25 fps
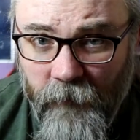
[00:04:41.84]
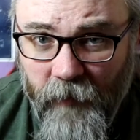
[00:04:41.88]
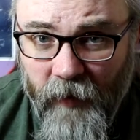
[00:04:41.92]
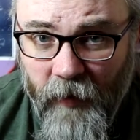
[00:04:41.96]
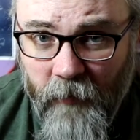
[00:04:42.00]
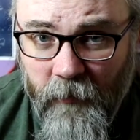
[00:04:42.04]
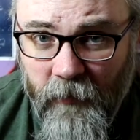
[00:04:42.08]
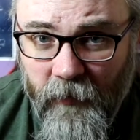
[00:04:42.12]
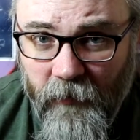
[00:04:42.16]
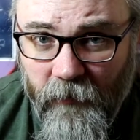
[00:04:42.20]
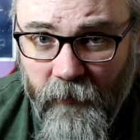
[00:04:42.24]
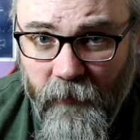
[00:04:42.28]

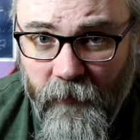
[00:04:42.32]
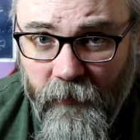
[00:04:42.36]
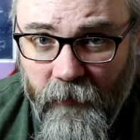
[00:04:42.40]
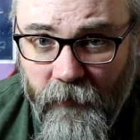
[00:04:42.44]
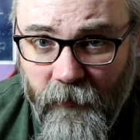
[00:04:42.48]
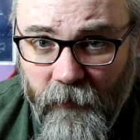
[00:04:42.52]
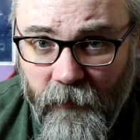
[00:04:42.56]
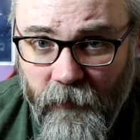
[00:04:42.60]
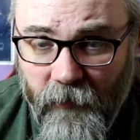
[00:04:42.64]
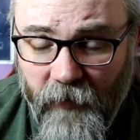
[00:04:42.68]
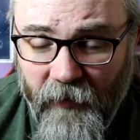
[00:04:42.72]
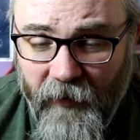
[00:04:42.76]
I mean,
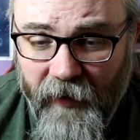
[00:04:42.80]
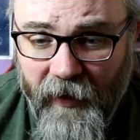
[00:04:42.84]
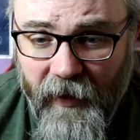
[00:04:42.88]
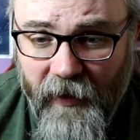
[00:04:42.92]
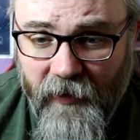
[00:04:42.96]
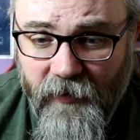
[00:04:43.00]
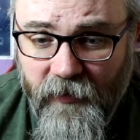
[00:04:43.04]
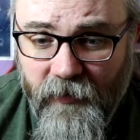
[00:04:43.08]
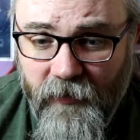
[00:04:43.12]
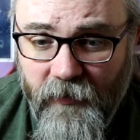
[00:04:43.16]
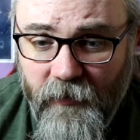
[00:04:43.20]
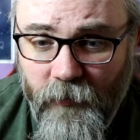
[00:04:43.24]
the thing
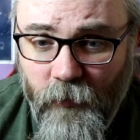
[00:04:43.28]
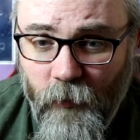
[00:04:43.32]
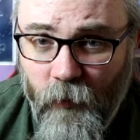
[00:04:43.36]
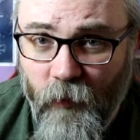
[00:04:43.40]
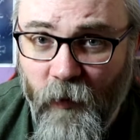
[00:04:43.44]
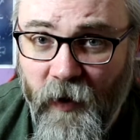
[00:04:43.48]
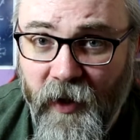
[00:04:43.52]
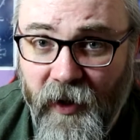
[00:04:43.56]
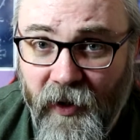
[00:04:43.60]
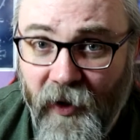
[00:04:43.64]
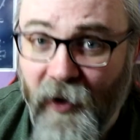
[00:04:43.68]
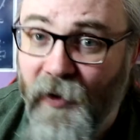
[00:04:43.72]
is,
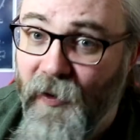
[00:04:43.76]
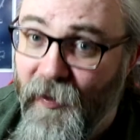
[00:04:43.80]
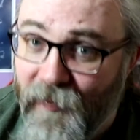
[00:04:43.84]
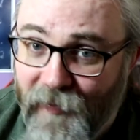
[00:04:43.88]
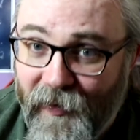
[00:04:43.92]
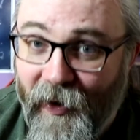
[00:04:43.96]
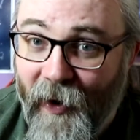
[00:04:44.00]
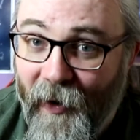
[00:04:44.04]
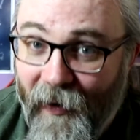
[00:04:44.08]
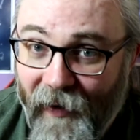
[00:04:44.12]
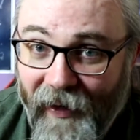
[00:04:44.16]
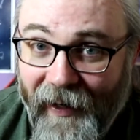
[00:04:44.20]
we could have
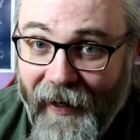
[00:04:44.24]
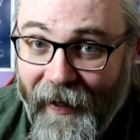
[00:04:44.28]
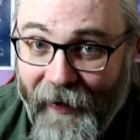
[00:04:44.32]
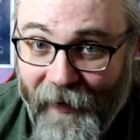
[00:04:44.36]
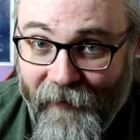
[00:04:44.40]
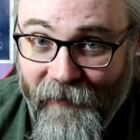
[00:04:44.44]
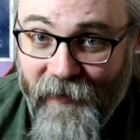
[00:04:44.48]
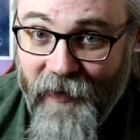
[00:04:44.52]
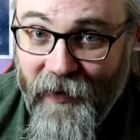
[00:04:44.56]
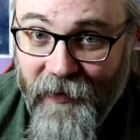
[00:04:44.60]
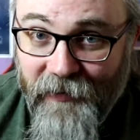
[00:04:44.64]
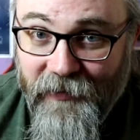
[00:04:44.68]
got out
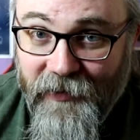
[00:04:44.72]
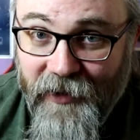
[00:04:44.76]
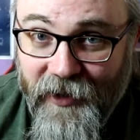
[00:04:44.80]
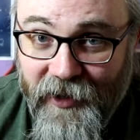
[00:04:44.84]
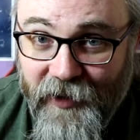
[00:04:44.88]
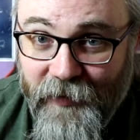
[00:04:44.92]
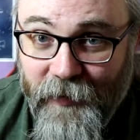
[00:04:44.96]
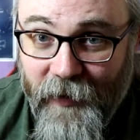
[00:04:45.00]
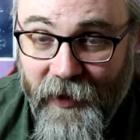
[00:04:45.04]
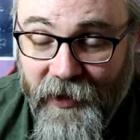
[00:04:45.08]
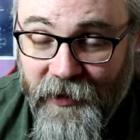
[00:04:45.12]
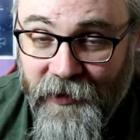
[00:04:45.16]
of that
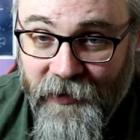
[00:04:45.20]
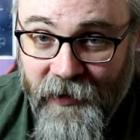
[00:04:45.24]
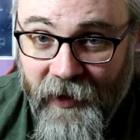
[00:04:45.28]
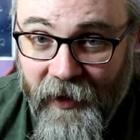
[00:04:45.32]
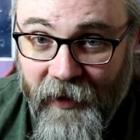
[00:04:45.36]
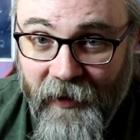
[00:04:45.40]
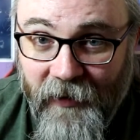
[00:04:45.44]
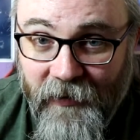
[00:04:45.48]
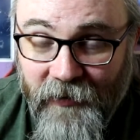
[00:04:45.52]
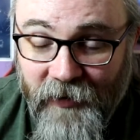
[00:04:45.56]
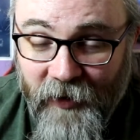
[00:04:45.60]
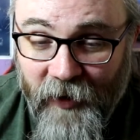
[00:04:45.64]
situation
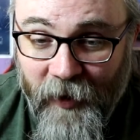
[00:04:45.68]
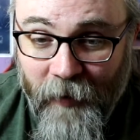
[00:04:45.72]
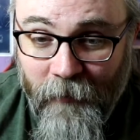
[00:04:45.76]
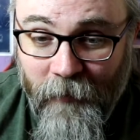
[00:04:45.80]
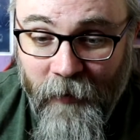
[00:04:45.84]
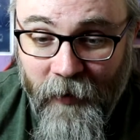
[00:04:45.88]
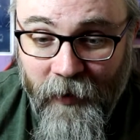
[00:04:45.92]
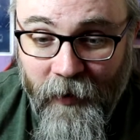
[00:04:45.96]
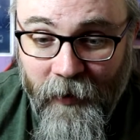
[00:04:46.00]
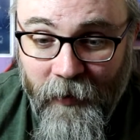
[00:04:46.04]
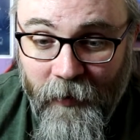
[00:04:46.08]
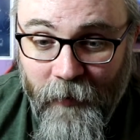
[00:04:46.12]
at any
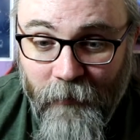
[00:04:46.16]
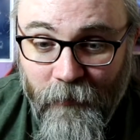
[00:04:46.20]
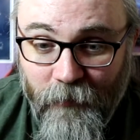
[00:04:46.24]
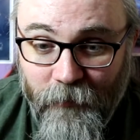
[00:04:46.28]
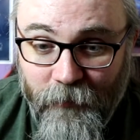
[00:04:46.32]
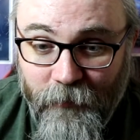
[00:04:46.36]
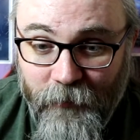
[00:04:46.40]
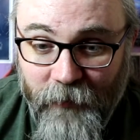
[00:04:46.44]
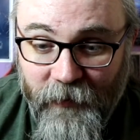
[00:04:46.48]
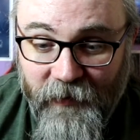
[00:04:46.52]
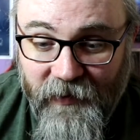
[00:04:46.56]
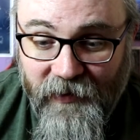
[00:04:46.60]
time
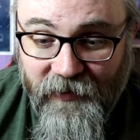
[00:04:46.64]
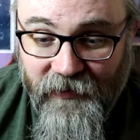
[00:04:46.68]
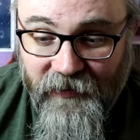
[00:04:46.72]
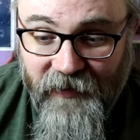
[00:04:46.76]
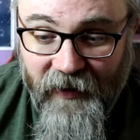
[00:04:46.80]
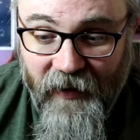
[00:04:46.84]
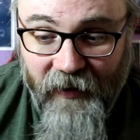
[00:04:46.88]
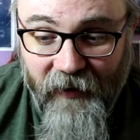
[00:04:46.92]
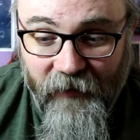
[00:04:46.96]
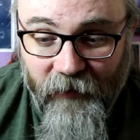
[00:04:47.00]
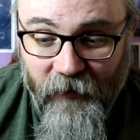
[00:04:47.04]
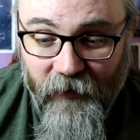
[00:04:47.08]
by just
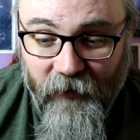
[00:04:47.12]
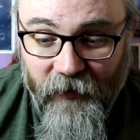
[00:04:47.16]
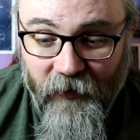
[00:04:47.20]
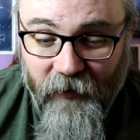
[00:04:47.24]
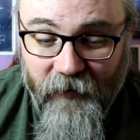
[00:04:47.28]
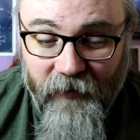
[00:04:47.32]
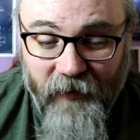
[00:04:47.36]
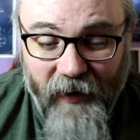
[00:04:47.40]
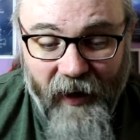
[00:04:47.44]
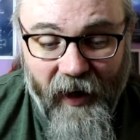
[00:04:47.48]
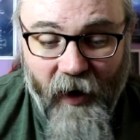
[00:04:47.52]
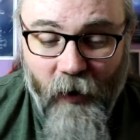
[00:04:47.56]
telling the
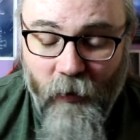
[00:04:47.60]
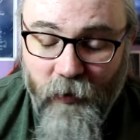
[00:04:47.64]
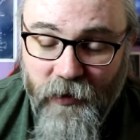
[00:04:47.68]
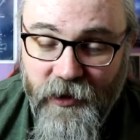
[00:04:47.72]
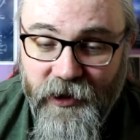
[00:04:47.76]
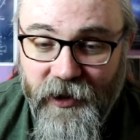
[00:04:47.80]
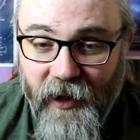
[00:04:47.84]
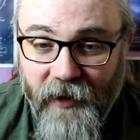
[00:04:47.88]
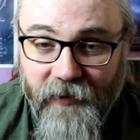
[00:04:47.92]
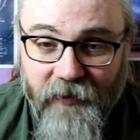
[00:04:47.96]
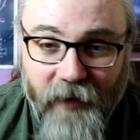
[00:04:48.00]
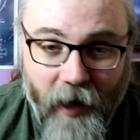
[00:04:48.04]
dog, oh,
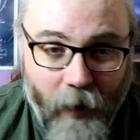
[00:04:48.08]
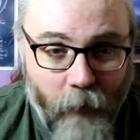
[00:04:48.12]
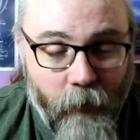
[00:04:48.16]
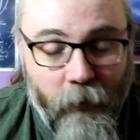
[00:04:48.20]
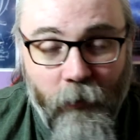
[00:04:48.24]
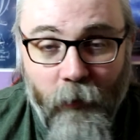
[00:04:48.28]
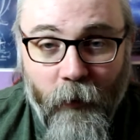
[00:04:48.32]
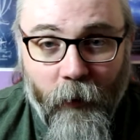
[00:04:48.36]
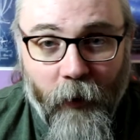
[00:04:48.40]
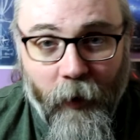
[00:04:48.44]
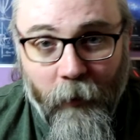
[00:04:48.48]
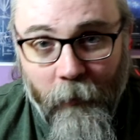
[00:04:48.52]
shut up,
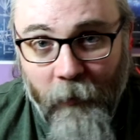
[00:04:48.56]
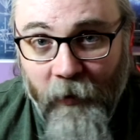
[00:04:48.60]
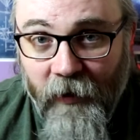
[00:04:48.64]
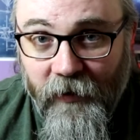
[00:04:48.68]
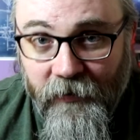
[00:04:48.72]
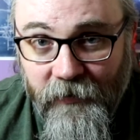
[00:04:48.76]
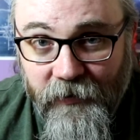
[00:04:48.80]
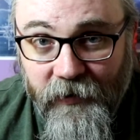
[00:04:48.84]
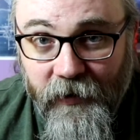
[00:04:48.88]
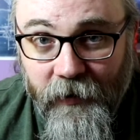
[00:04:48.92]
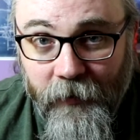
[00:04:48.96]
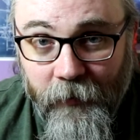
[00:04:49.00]
and walking
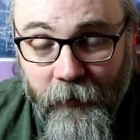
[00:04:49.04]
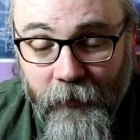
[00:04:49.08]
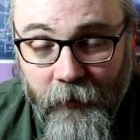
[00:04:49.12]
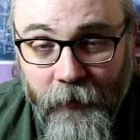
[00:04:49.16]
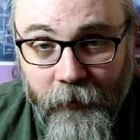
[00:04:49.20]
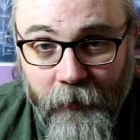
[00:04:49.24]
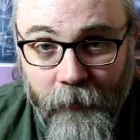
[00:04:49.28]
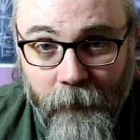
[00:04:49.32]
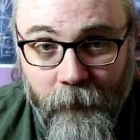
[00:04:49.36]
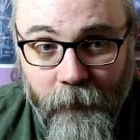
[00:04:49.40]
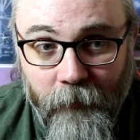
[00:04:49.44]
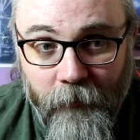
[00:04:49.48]
past it.
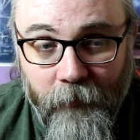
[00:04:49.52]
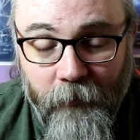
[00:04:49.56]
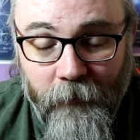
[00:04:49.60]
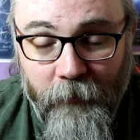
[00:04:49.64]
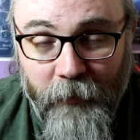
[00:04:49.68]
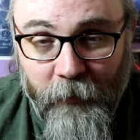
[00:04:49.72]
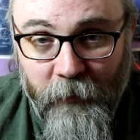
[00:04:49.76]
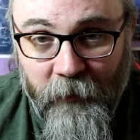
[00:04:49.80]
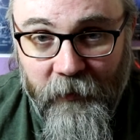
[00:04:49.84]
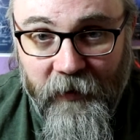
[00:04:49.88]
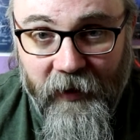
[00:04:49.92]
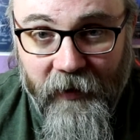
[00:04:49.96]

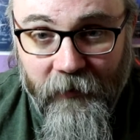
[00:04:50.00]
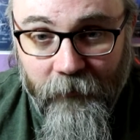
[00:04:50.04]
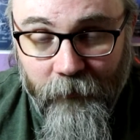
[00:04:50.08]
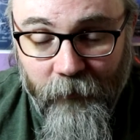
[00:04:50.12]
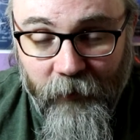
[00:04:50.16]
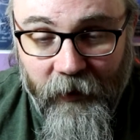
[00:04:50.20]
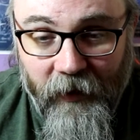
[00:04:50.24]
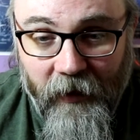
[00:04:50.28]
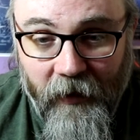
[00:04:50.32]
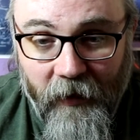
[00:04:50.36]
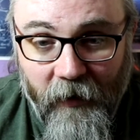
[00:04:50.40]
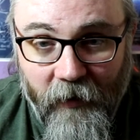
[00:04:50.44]
But we didn't.
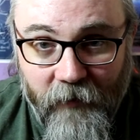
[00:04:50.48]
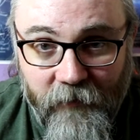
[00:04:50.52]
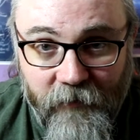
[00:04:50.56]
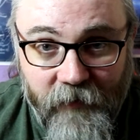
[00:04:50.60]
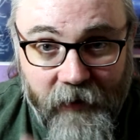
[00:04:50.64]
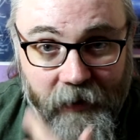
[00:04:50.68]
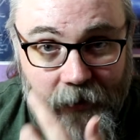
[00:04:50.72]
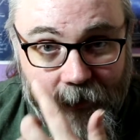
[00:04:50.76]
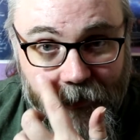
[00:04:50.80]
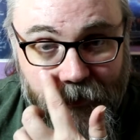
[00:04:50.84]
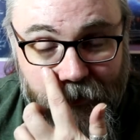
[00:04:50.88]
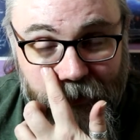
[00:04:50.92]
We let our
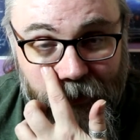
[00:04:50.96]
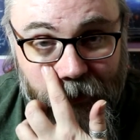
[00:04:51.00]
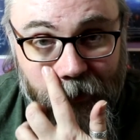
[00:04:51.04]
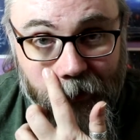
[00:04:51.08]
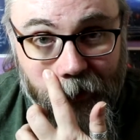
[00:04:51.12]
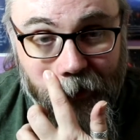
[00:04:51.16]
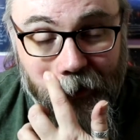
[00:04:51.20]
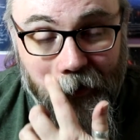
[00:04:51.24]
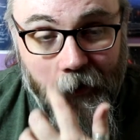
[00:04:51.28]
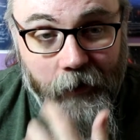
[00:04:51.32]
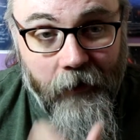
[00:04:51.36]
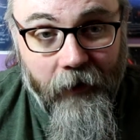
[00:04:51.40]
fears
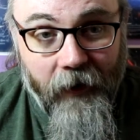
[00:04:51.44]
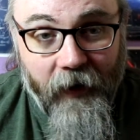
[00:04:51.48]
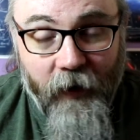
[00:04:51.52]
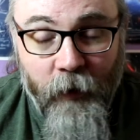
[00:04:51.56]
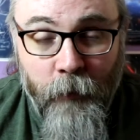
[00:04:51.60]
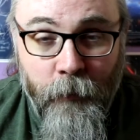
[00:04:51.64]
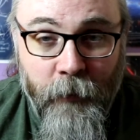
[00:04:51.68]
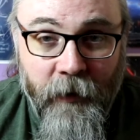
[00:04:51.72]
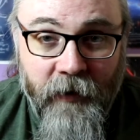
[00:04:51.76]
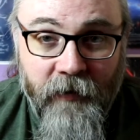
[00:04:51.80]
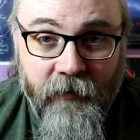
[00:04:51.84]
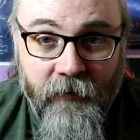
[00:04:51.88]
get
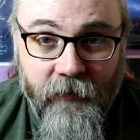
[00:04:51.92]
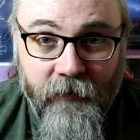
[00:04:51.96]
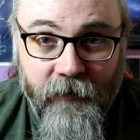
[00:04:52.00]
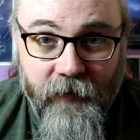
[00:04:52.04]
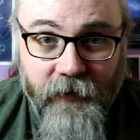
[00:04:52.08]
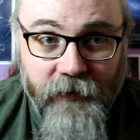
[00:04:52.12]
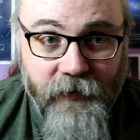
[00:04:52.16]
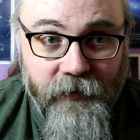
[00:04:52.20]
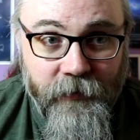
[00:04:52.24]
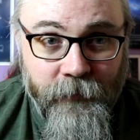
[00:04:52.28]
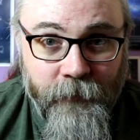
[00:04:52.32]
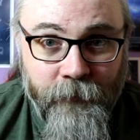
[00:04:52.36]
the better of
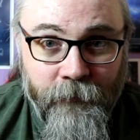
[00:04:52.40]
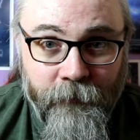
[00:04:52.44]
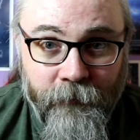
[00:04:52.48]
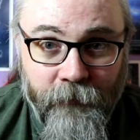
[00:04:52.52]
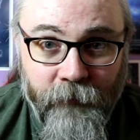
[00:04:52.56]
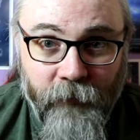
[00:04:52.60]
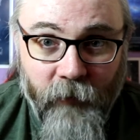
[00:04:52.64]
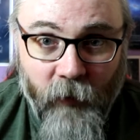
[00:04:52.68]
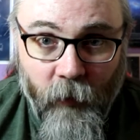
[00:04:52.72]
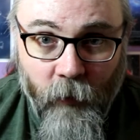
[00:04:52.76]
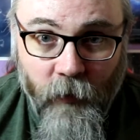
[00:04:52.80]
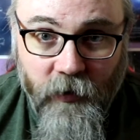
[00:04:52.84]
us,
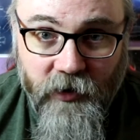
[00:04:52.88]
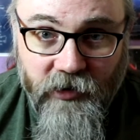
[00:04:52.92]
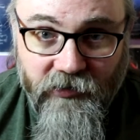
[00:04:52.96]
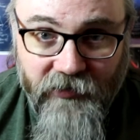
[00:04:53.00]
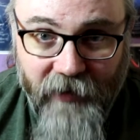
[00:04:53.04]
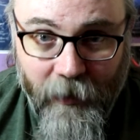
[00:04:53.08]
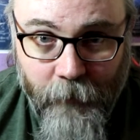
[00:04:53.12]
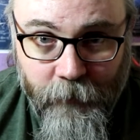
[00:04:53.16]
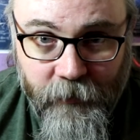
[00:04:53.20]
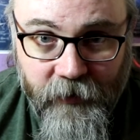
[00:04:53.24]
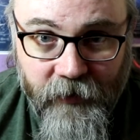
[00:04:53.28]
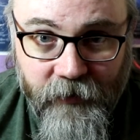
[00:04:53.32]
which
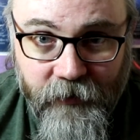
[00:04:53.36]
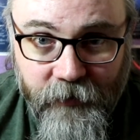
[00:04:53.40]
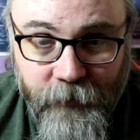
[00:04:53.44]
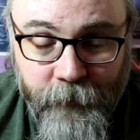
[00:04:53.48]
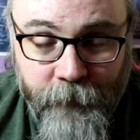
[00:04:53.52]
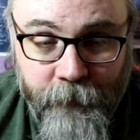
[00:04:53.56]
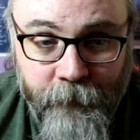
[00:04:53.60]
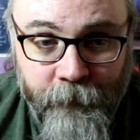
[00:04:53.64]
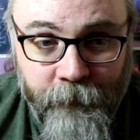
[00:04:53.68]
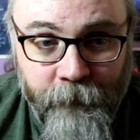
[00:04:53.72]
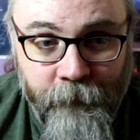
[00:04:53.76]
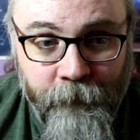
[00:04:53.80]
trapped us
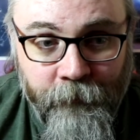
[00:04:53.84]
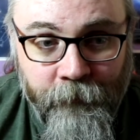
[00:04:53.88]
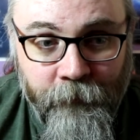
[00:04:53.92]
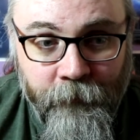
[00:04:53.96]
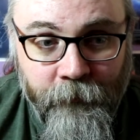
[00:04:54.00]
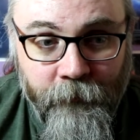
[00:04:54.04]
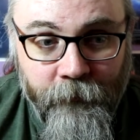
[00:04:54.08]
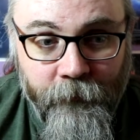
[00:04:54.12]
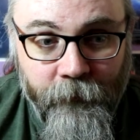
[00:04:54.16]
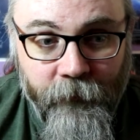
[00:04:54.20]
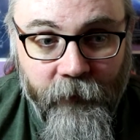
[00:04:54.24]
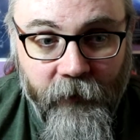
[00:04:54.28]

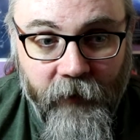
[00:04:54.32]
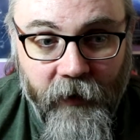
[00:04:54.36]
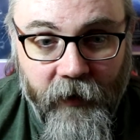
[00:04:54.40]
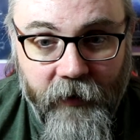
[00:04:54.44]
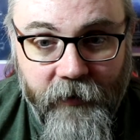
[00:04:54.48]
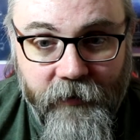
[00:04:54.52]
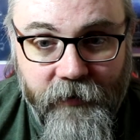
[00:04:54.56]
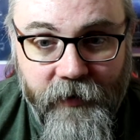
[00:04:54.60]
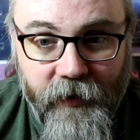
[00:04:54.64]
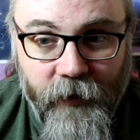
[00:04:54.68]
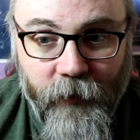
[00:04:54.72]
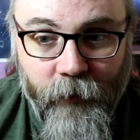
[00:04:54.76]

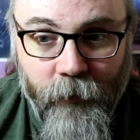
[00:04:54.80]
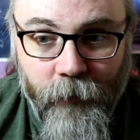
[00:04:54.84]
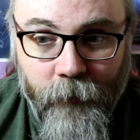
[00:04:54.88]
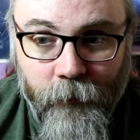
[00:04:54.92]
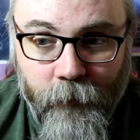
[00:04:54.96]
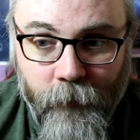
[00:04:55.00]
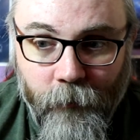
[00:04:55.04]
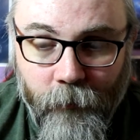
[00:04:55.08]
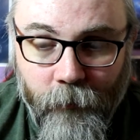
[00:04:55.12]
until